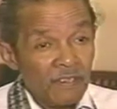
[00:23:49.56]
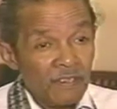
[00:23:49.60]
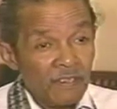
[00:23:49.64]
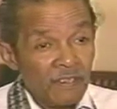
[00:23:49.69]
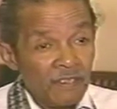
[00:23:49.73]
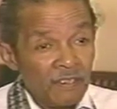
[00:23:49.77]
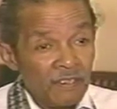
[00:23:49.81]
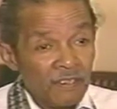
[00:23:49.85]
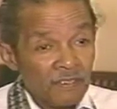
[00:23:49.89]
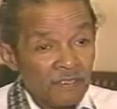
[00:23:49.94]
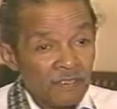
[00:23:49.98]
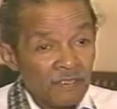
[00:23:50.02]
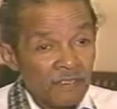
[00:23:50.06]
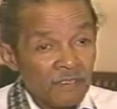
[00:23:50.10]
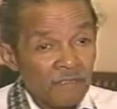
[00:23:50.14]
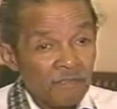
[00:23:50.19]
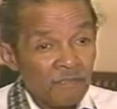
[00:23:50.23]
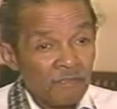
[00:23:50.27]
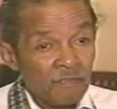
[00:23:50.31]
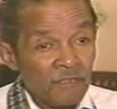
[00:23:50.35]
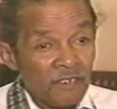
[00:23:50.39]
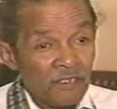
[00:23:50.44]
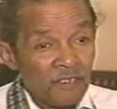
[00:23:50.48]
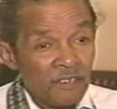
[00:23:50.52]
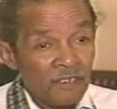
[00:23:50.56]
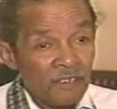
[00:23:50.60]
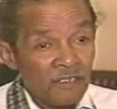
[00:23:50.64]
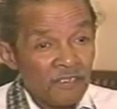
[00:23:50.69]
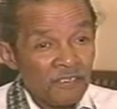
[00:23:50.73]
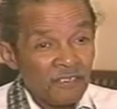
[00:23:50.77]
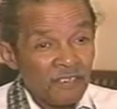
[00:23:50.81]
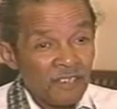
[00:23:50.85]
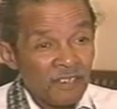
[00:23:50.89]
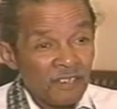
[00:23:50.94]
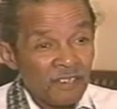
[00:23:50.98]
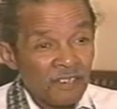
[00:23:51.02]
He's uh, very
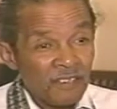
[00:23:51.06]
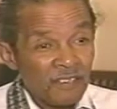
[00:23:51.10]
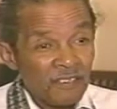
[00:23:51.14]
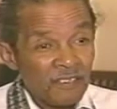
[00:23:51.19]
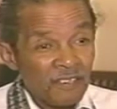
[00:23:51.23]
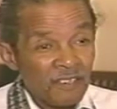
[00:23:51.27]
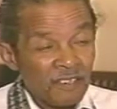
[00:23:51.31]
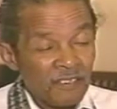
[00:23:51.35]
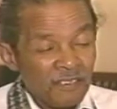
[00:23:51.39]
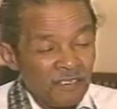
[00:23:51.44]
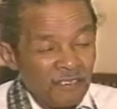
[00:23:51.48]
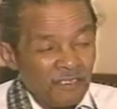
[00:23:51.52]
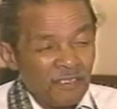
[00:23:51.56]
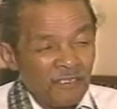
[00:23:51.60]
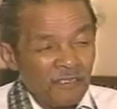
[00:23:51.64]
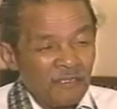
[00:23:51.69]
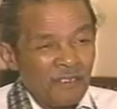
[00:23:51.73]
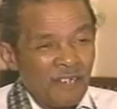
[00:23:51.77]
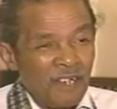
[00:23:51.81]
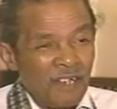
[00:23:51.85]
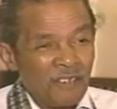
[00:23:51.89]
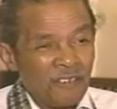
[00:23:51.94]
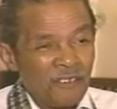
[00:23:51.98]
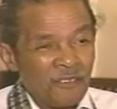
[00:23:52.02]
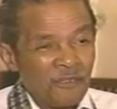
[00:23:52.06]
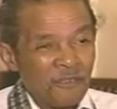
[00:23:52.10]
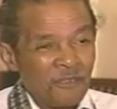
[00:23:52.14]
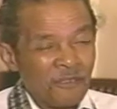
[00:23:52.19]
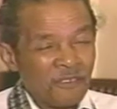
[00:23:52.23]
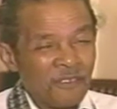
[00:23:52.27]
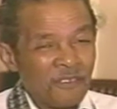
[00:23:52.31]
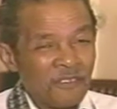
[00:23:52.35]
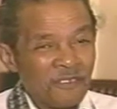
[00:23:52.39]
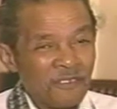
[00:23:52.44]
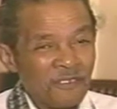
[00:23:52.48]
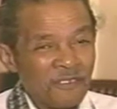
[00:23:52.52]
energetic. He's, you know how youth
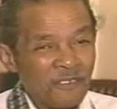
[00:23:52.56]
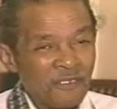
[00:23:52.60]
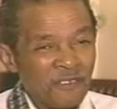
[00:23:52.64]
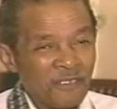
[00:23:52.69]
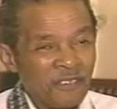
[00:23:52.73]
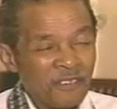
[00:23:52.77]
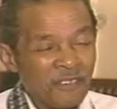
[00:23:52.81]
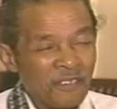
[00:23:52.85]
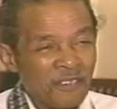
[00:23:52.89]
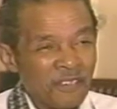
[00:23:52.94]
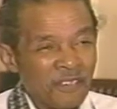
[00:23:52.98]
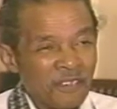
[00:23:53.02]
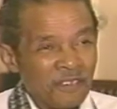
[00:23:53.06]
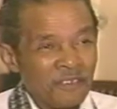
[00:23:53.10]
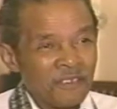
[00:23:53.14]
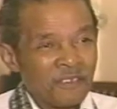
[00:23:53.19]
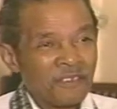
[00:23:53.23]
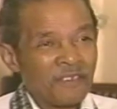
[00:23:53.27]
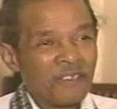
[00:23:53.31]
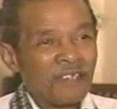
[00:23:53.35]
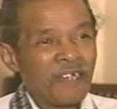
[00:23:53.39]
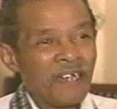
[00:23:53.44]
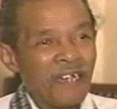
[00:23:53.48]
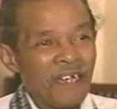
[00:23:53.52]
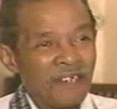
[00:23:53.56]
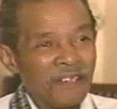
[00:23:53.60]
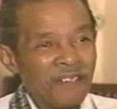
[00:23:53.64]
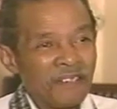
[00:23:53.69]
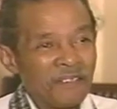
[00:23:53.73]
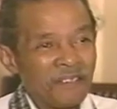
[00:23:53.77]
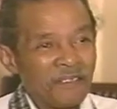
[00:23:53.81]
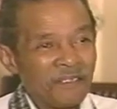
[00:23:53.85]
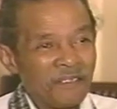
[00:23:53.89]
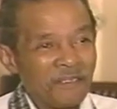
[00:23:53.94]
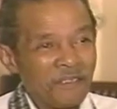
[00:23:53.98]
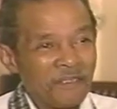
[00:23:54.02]
is. You get a little cocky
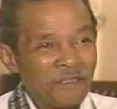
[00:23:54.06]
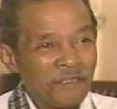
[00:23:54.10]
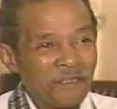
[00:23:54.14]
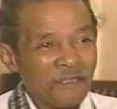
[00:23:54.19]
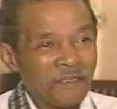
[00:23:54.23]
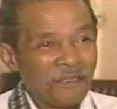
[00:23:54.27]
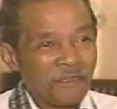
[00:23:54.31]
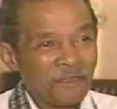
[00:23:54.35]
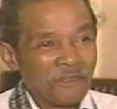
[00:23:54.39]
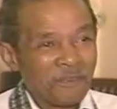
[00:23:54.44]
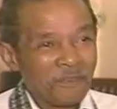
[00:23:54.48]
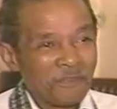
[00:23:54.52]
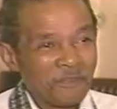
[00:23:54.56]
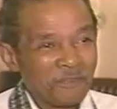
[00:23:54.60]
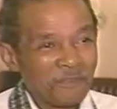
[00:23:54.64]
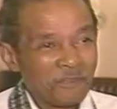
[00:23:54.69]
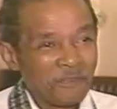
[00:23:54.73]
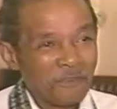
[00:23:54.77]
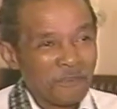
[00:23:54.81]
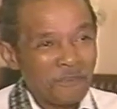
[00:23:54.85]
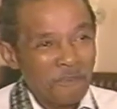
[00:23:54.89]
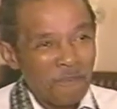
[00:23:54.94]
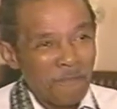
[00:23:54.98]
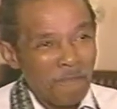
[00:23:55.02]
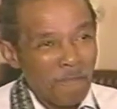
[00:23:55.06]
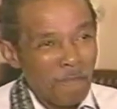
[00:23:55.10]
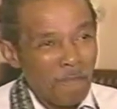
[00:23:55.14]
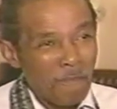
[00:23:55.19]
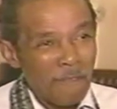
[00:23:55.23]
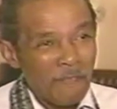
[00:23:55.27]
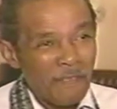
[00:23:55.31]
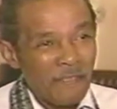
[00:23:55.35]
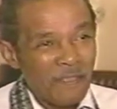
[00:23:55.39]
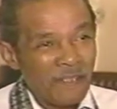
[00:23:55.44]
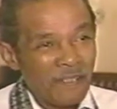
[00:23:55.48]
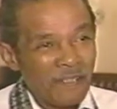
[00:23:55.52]
you know.
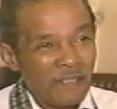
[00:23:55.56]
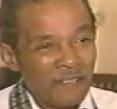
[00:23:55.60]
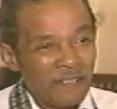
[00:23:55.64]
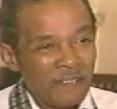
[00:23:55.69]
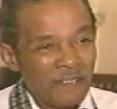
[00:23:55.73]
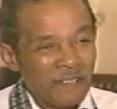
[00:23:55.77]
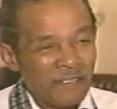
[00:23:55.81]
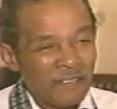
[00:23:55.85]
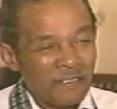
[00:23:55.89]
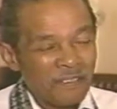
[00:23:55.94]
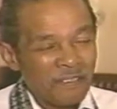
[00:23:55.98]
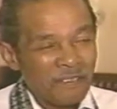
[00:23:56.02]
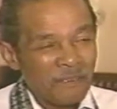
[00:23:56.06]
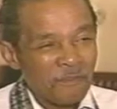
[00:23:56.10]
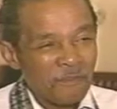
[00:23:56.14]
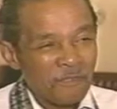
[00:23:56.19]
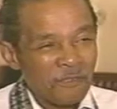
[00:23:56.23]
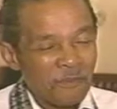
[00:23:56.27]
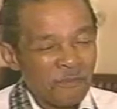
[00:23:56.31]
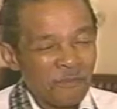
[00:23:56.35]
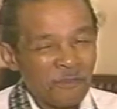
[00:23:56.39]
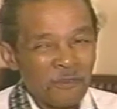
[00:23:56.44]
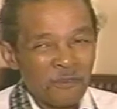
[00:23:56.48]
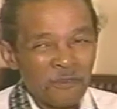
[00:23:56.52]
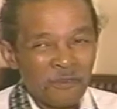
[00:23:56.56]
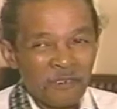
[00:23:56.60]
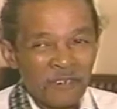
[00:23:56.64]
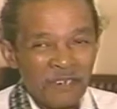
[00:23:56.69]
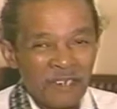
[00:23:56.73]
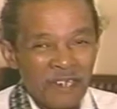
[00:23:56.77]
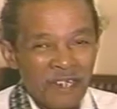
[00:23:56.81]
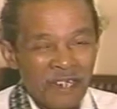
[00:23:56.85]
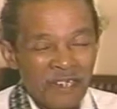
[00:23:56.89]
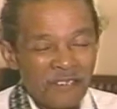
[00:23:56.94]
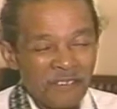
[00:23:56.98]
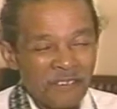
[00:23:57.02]
Some some of the older
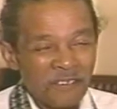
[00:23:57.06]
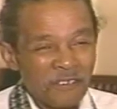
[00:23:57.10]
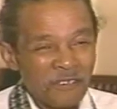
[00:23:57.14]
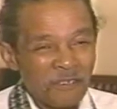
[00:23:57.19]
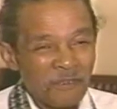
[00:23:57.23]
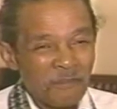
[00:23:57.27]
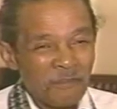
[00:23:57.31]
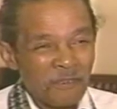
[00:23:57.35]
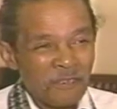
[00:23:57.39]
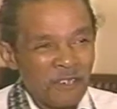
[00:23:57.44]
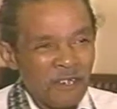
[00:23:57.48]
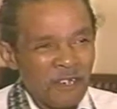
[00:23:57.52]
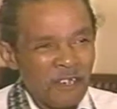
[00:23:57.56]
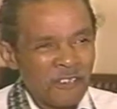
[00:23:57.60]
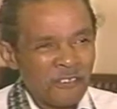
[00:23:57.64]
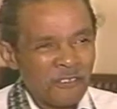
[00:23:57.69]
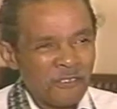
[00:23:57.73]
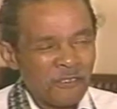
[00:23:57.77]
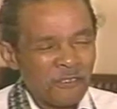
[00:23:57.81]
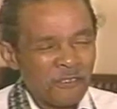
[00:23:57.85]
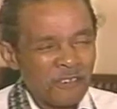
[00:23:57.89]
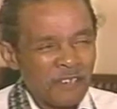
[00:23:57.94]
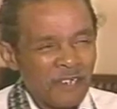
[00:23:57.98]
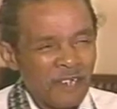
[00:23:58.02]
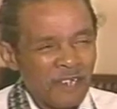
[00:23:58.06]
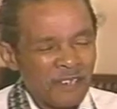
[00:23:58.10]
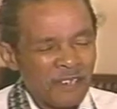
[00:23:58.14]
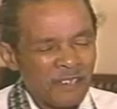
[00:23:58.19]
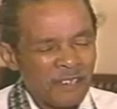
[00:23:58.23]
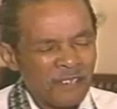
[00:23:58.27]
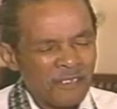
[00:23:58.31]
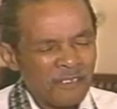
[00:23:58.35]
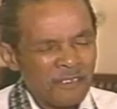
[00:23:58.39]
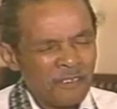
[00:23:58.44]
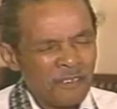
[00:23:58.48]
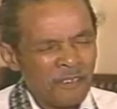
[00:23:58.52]
guys tell me, oh, he's too cocky. I
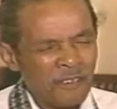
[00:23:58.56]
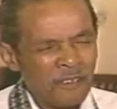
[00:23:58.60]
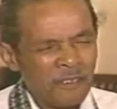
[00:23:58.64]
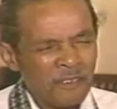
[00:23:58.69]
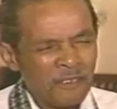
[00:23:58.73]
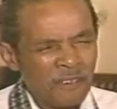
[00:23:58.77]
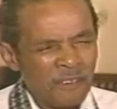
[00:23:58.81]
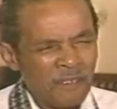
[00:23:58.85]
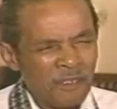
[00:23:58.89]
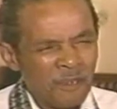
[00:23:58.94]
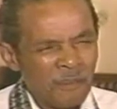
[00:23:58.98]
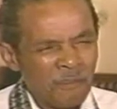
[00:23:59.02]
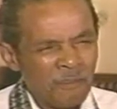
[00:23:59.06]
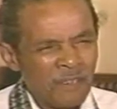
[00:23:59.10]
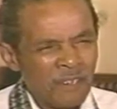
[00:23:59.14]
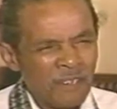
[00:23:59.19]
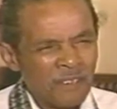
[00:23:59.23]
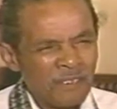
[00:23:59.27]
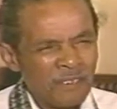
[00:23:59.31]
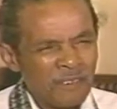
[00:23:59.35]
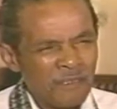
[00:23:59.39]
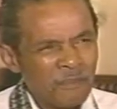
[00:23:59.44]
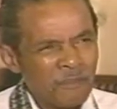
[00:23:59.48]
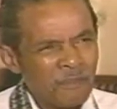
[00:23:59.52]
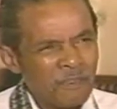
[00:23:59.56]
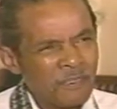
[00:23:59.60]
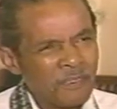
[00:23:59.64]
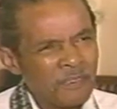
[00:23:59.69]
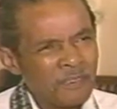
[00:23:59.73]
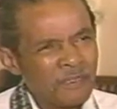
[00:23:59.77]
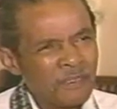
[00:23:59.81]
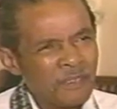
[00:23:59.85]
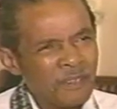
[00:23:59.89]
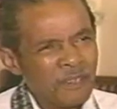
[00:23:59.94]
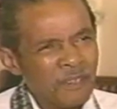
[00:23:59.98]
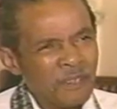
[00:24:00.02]
said, oh, no, man. I said, what,
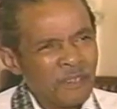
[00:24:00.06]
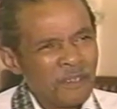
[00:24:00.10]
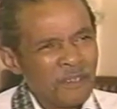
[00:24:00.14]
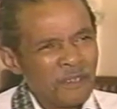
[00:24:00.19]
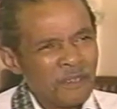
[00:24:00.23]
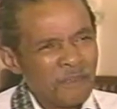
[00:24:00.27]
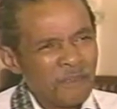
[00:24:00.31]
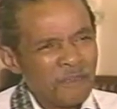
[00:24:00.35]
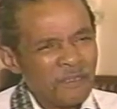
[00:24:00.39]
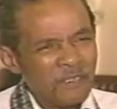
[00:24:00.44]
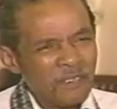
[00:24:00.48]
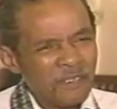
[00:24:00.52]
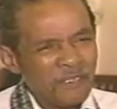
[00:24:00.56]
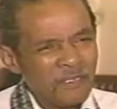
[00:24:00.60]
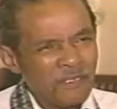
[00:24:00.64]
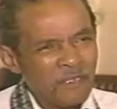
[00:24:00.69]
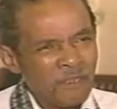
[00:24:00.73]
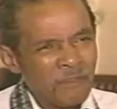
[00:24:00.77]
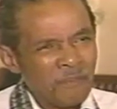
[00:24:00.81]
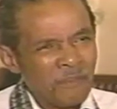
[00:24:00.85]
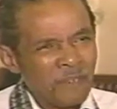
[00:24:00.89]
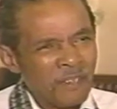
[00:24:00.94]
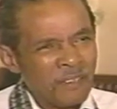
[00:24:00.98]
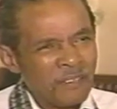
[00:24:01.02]
what are you talking about?